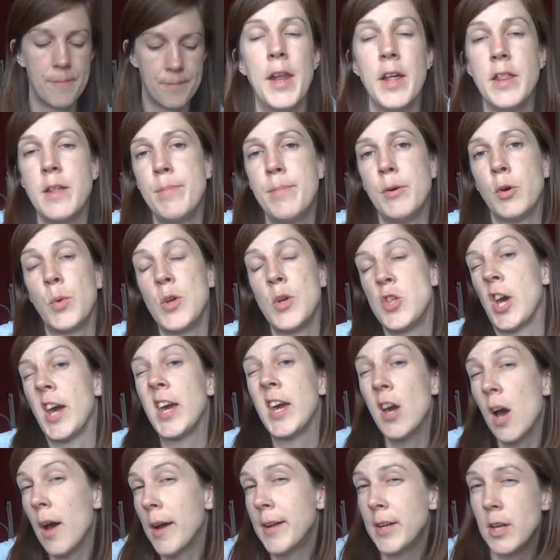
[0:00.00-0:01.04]
Another book which I
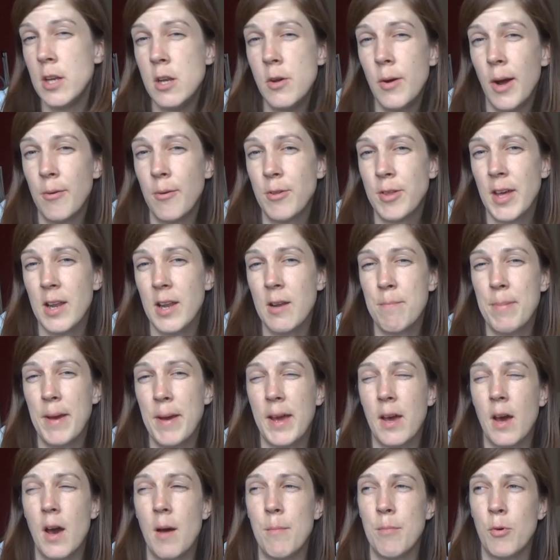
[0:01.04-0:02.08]
kind of knew I was going to
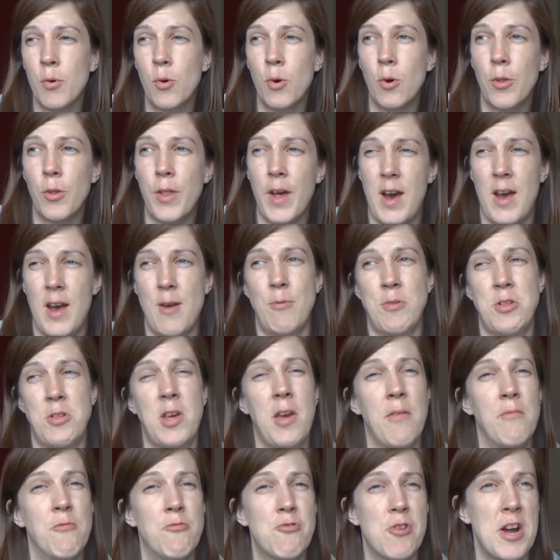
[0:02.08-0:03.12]
pick up, or that I was
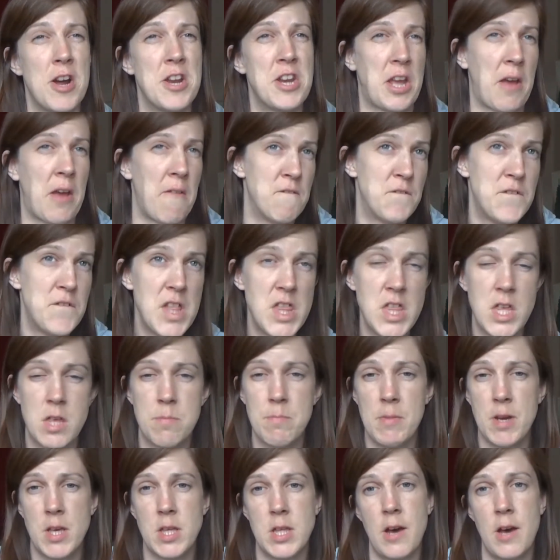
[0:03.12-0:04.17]
trying to convince
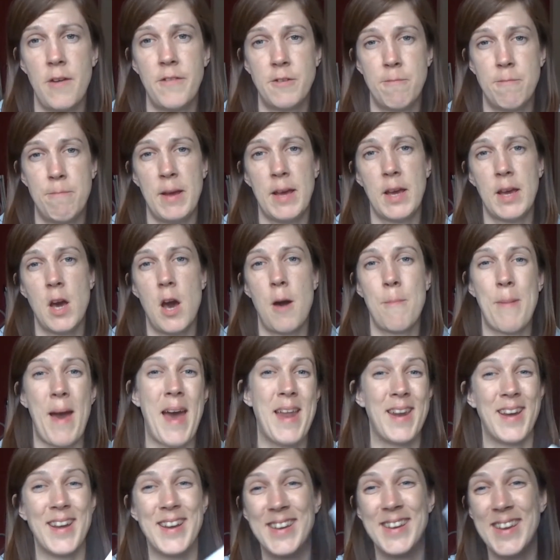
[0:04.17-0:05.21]
myself to pick up,
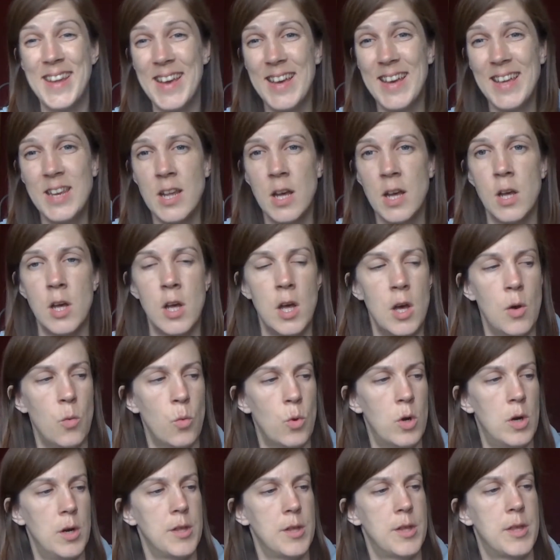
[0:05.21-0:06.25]
and I did,
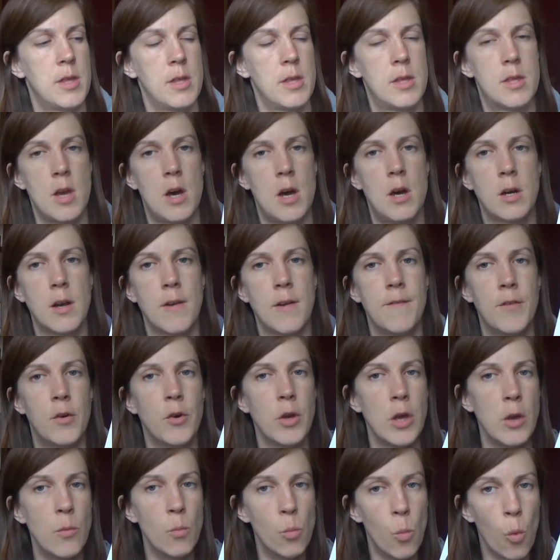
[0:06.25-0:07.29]
was Saga
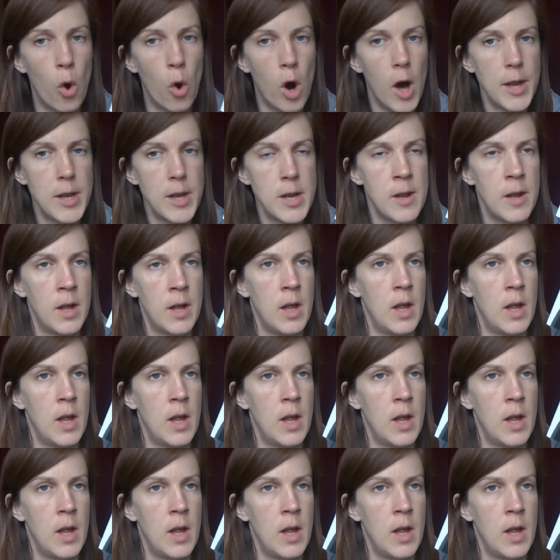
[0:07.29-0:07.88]
Volume 1.